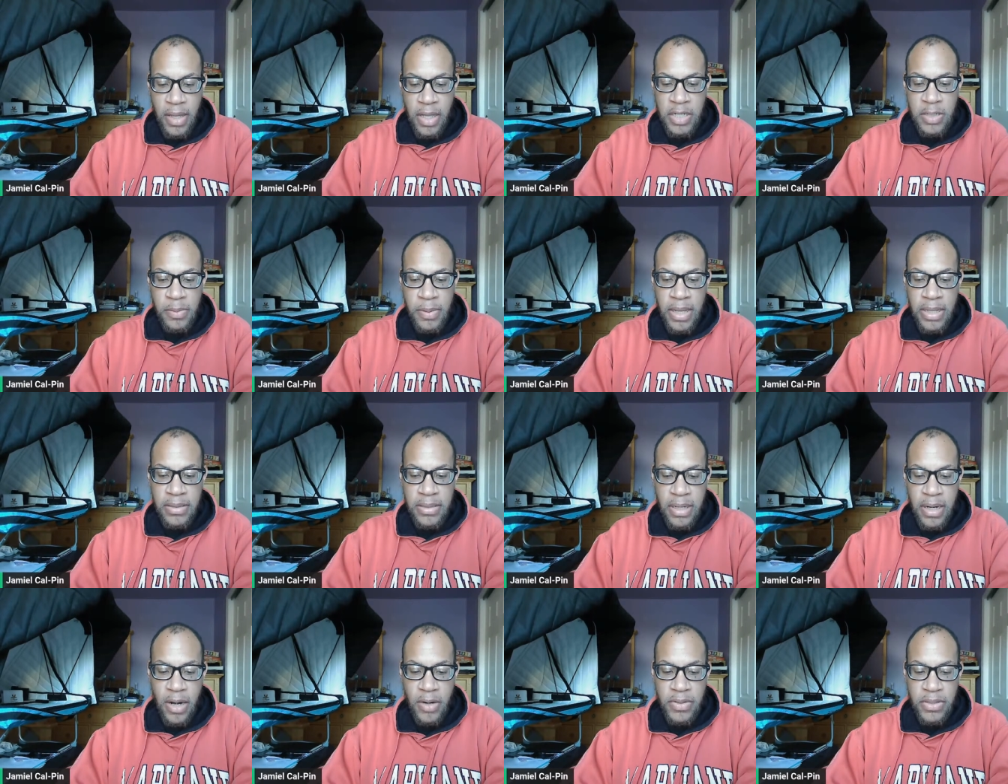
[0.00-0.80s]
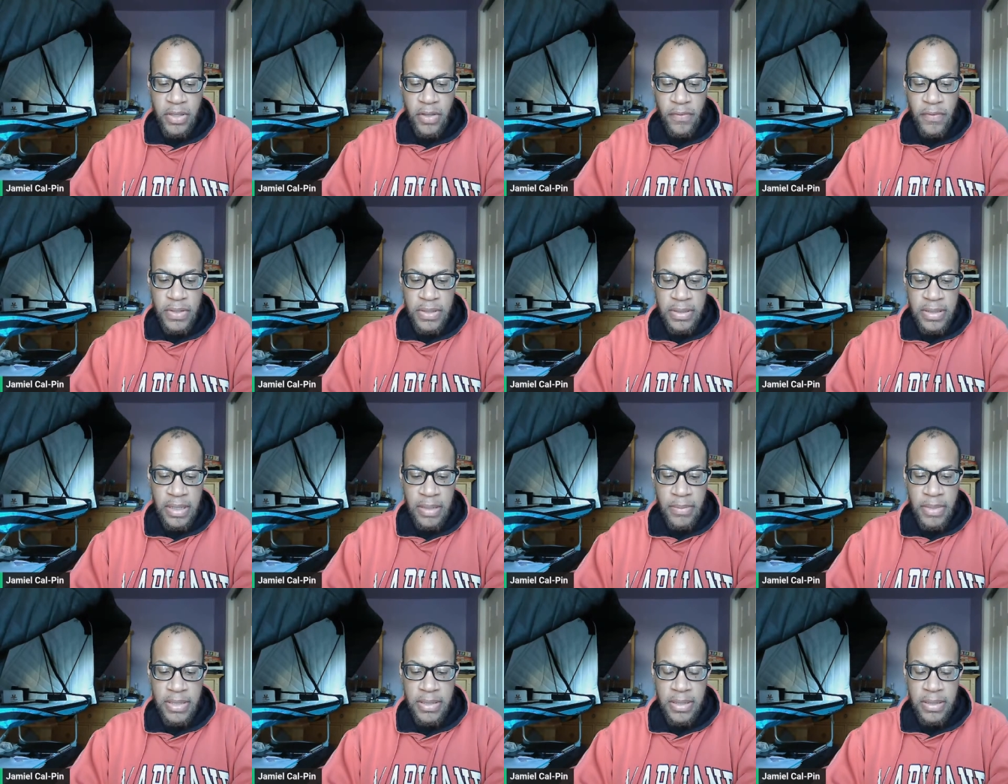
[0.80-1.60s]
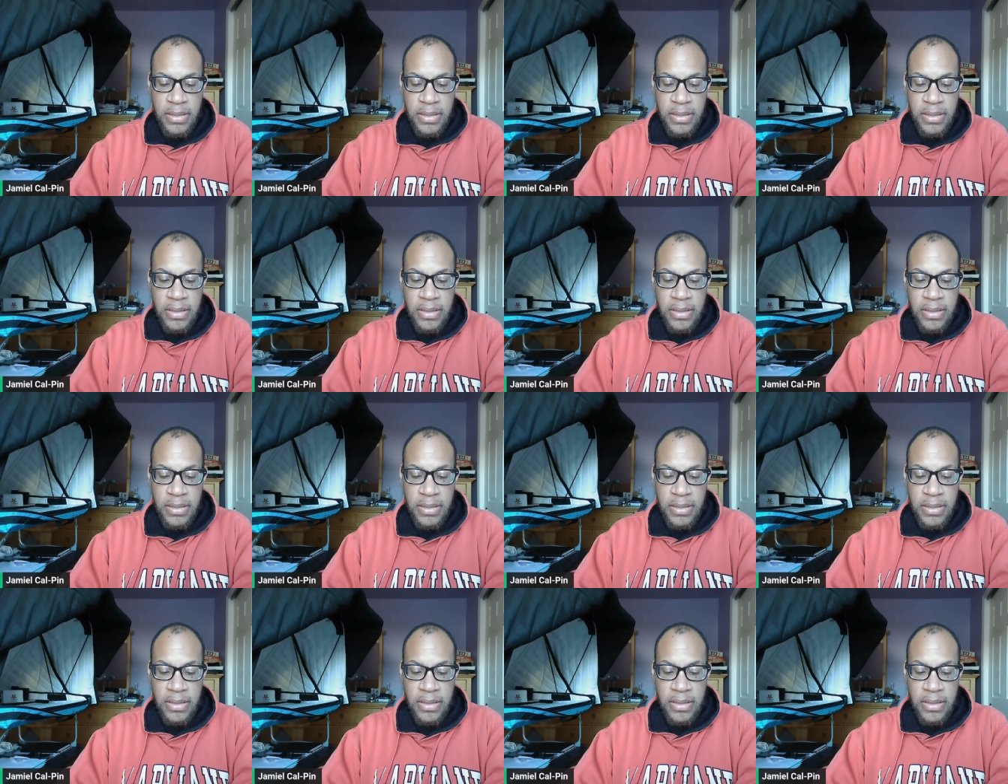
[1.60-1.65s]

explains that our self esteem is